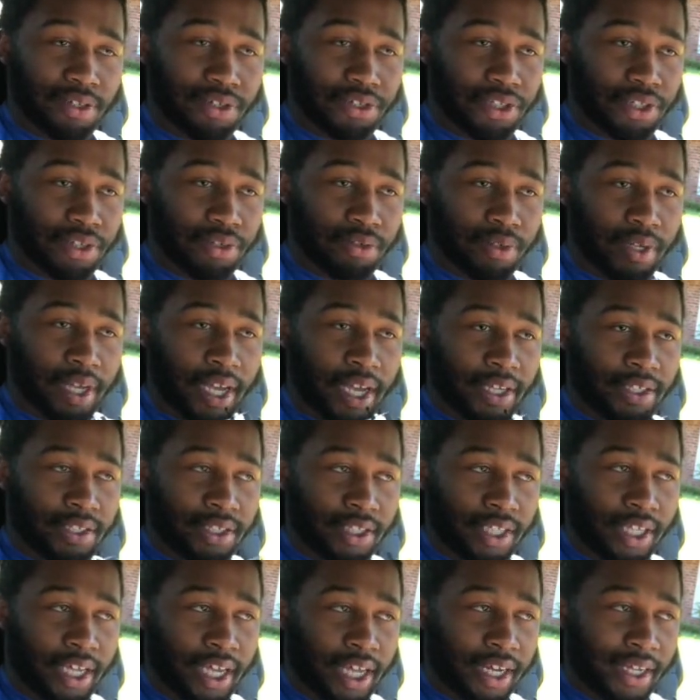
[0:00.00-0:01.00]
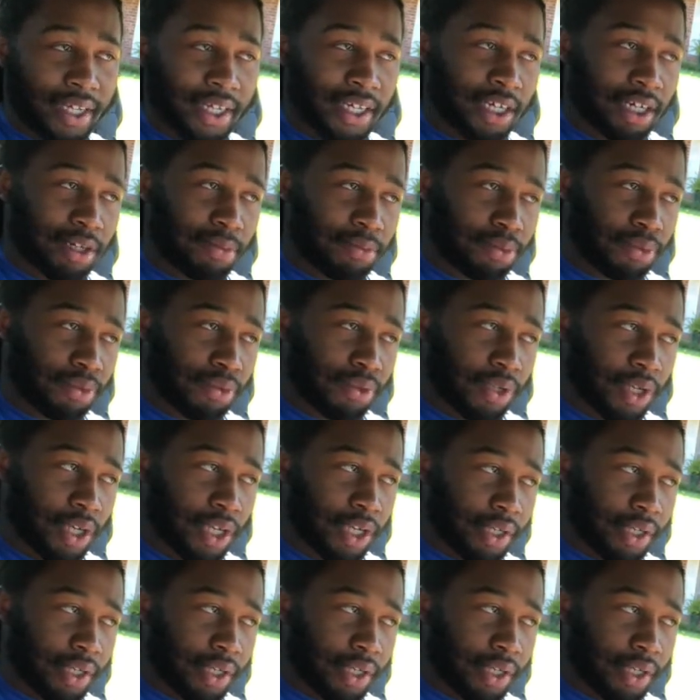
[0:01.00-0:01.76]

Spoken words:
So we actually got a couple.